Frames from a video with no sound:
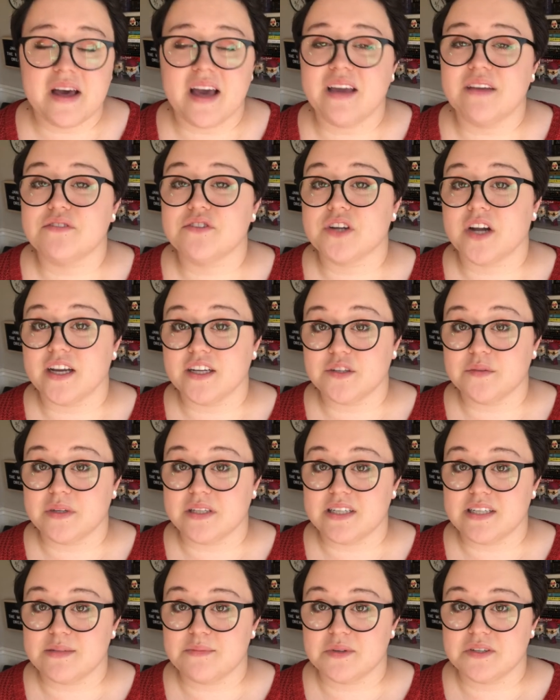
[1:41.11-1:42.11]
I've tried to
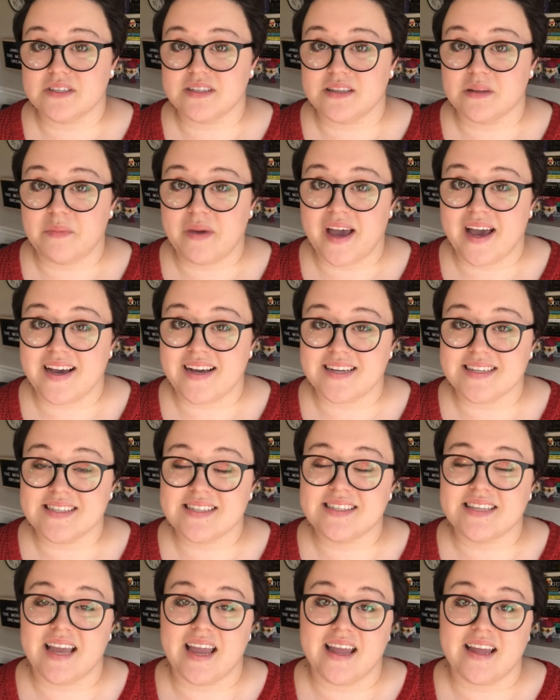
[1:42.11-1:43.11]
read these books in the
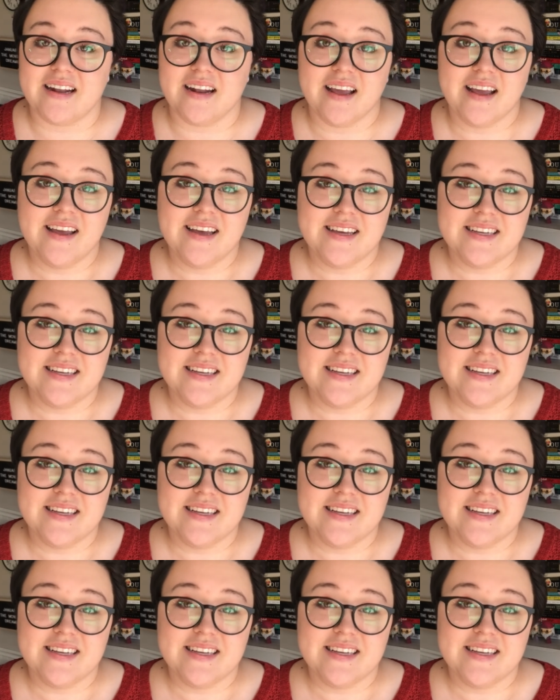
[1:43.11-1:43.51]
past and